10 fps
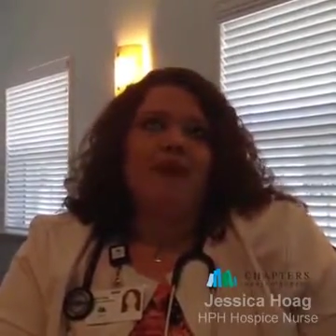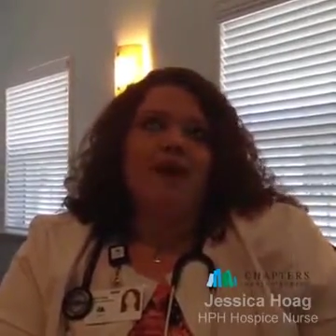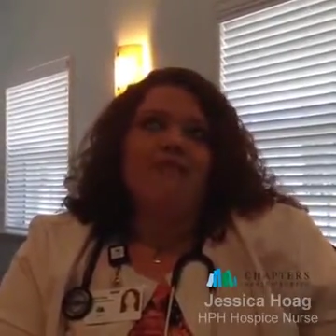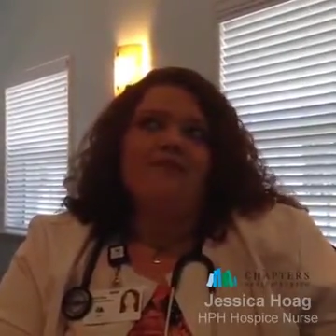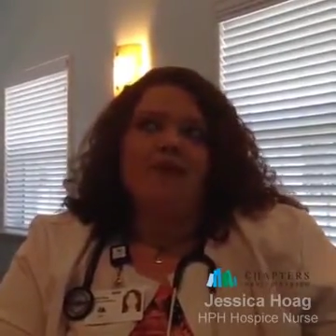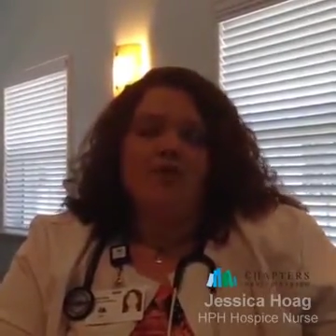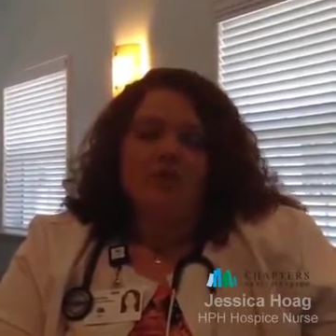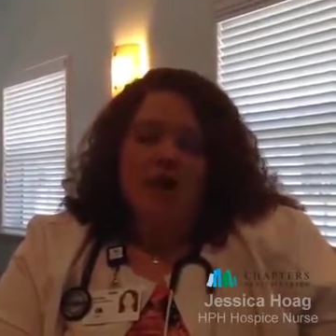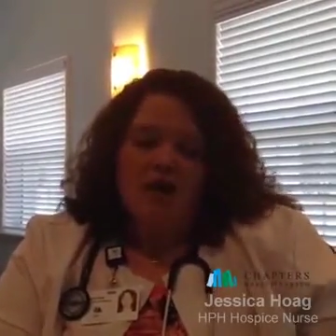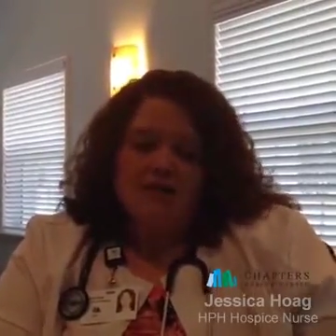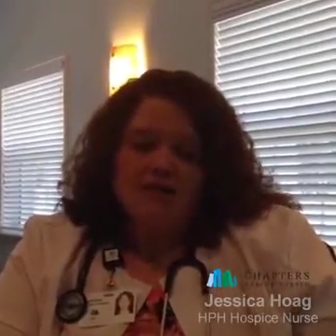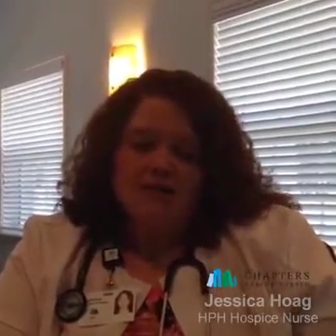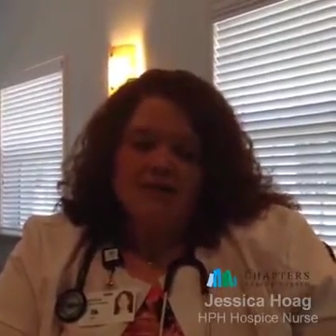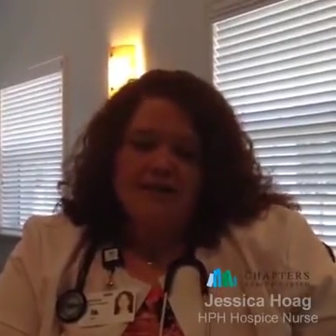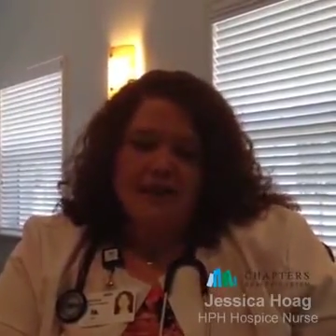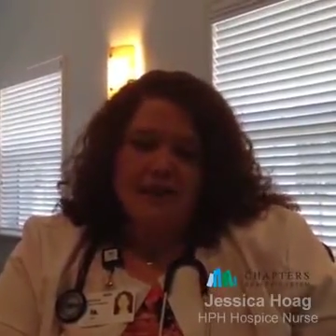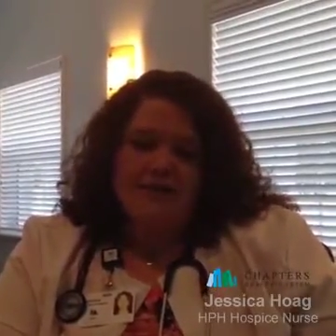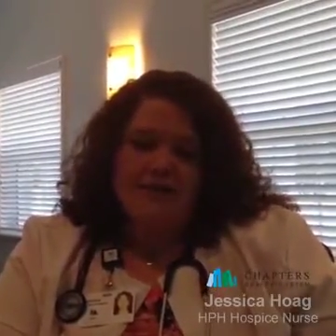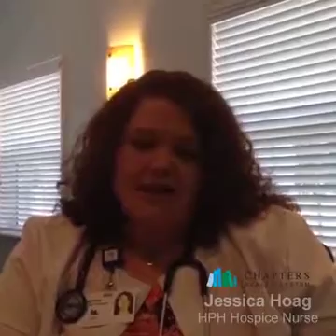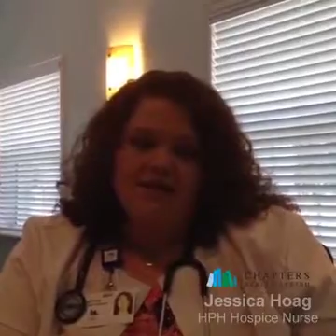I found with hospice that I
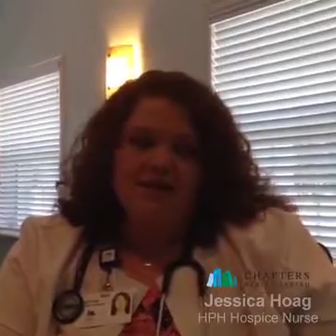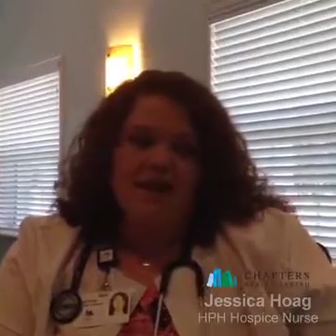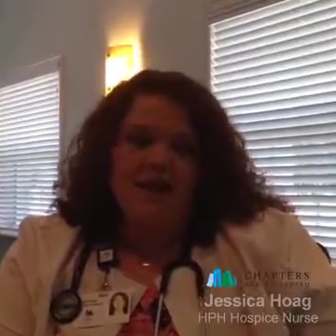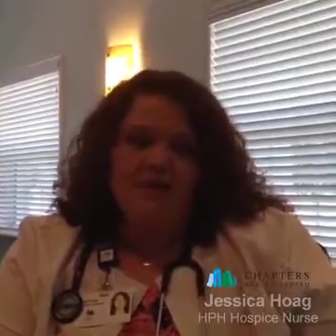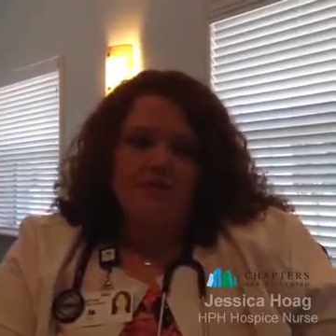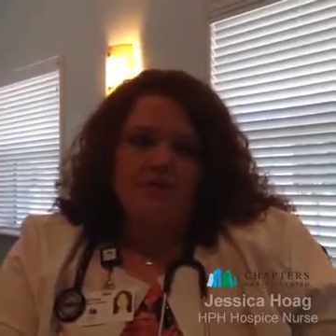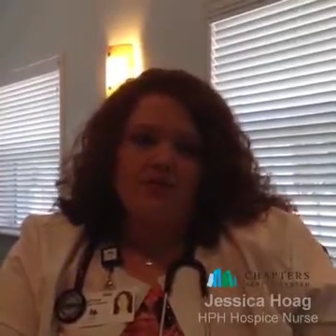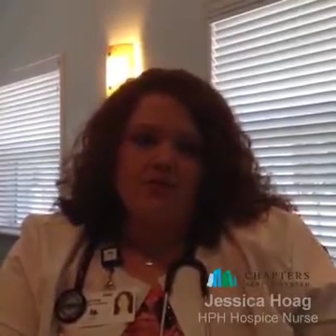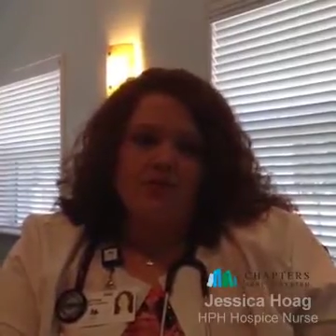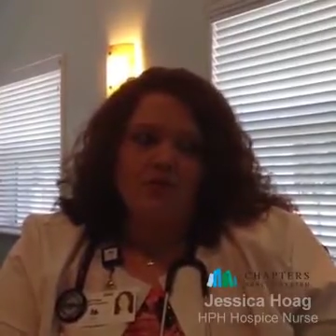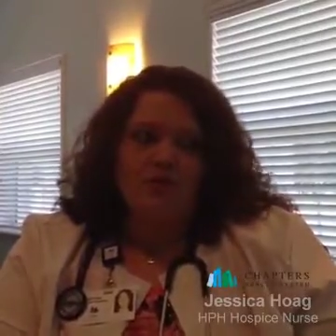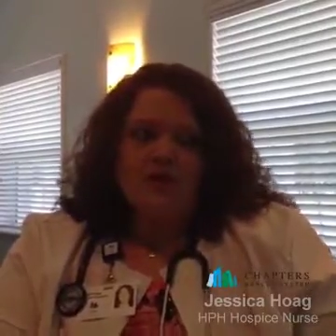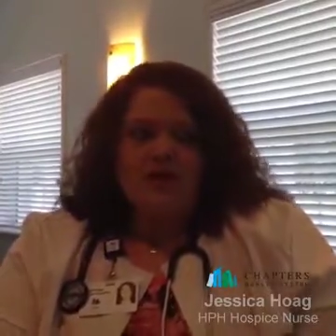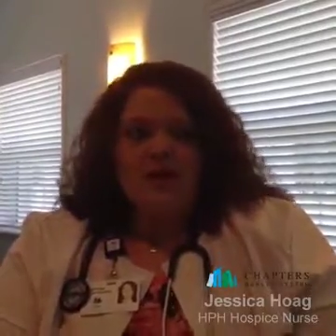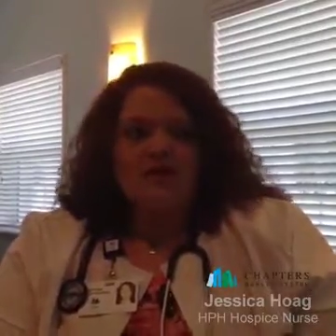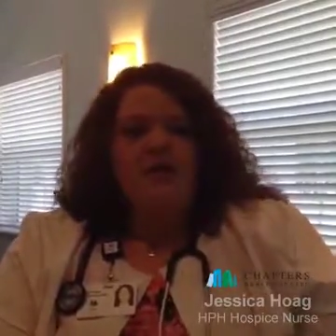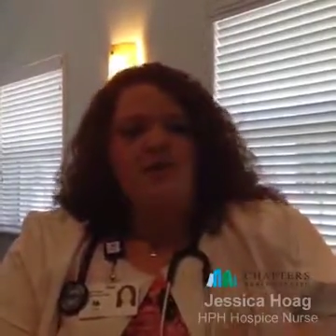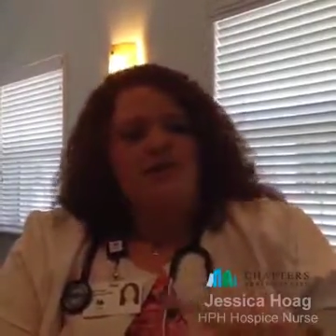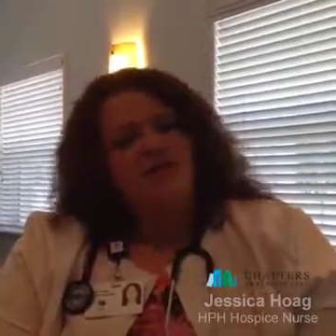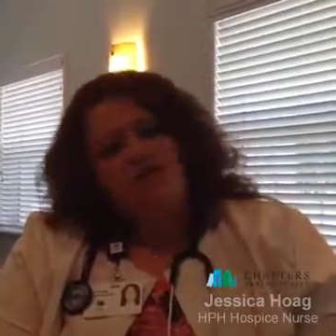was actually able to come
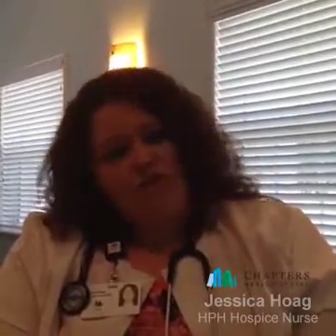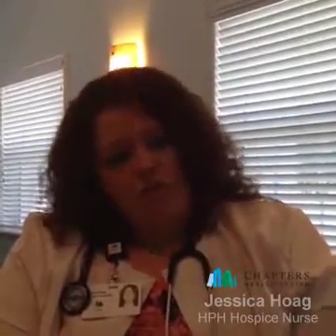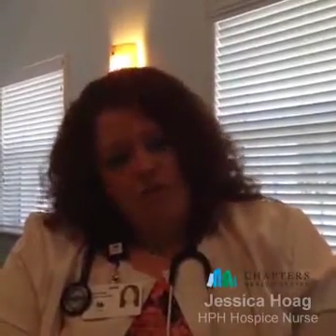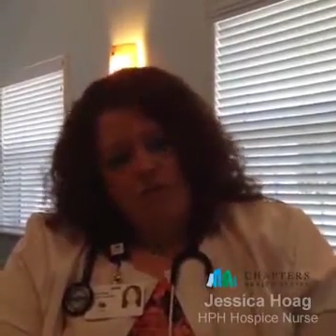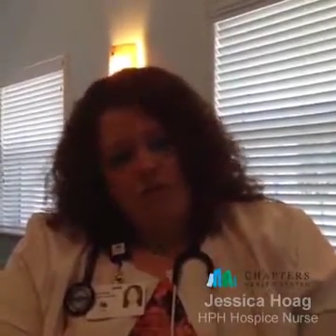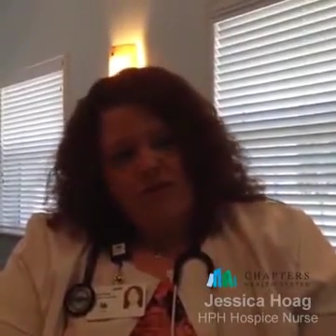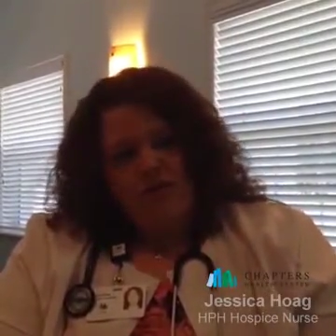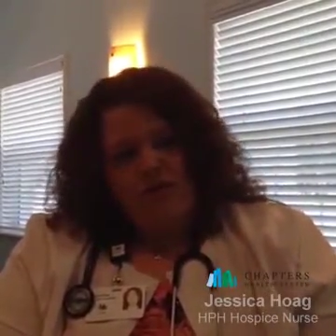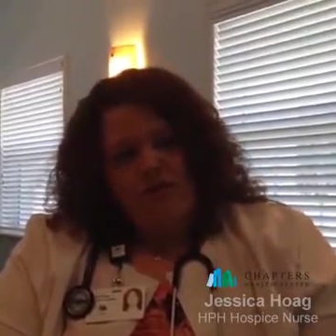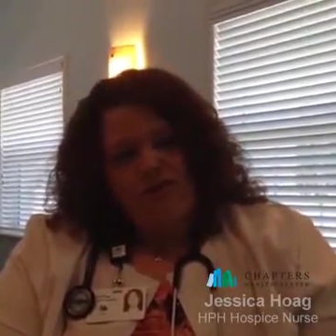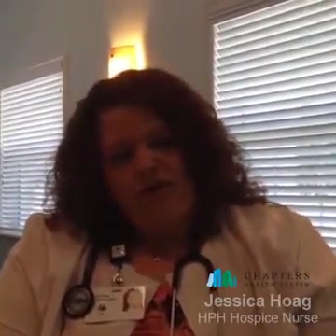into a